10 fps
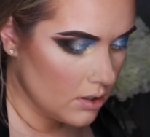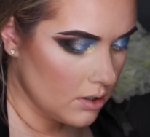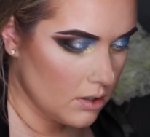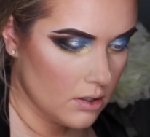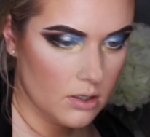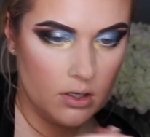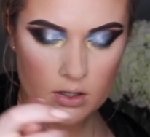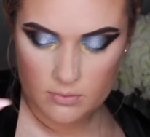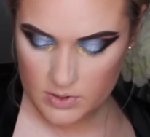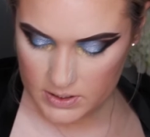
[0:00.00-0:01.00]

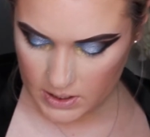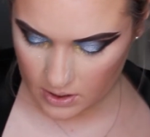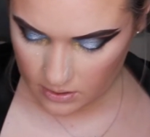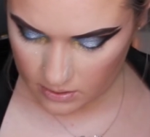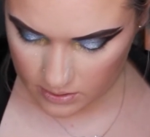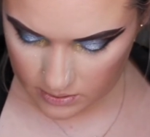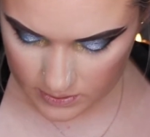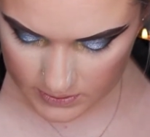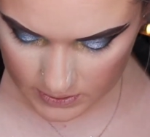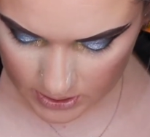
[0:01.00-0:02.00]
I'm gonna take a little
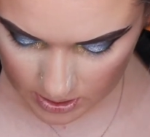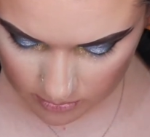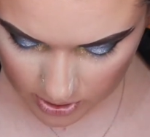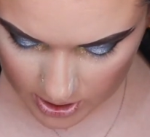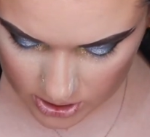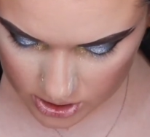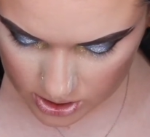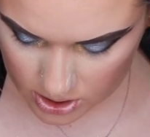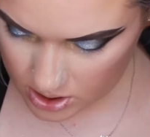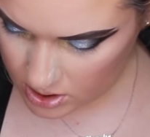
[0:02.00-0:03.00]
skinny
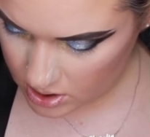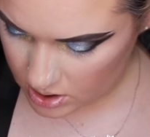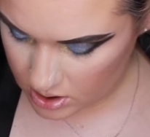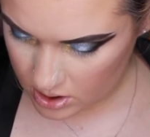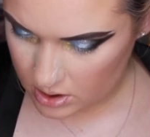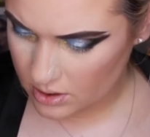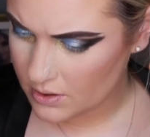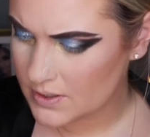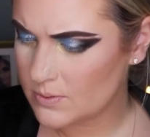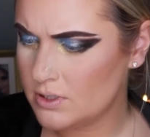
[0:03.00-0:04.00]
brush.
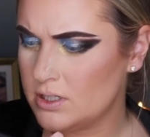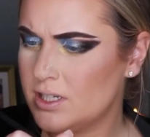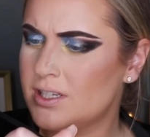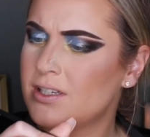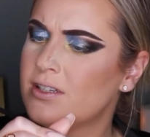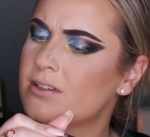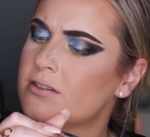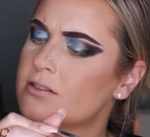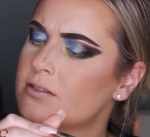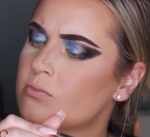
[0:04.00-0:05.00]
This one
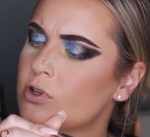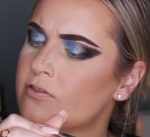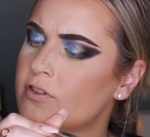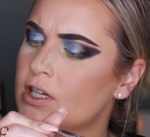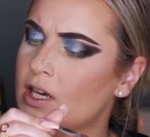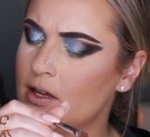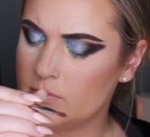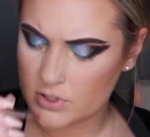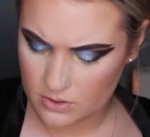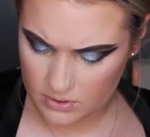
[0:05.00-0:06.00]
is Morphe
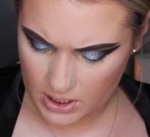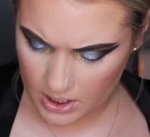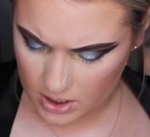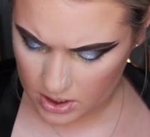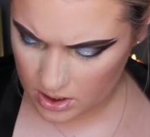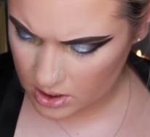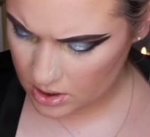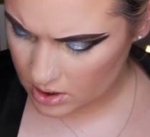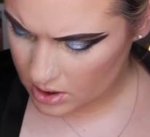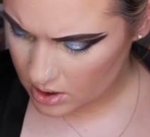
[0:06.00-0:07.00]
M210.
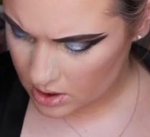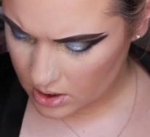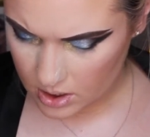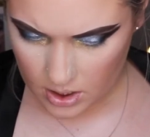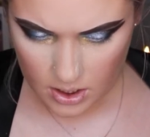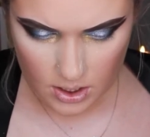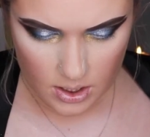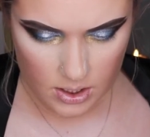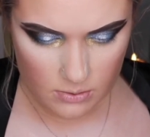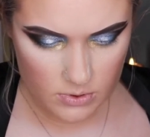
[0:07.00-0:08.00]

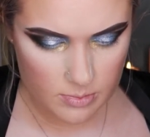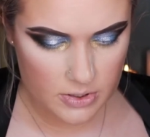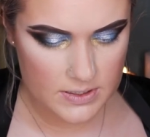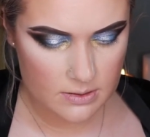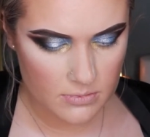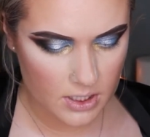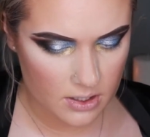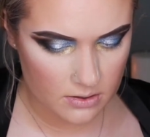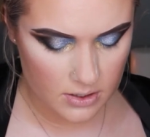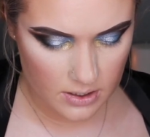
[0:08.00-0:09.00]
And I wanna put something
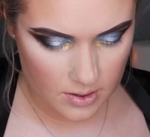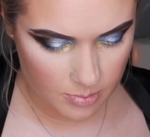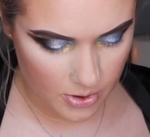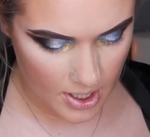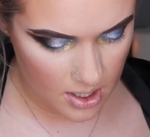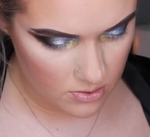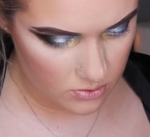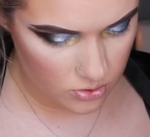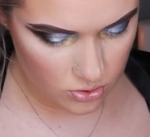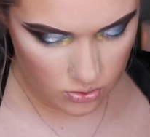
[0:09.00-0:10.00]
underneath the
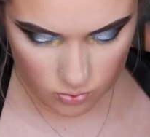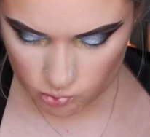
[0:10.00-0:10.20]
brows.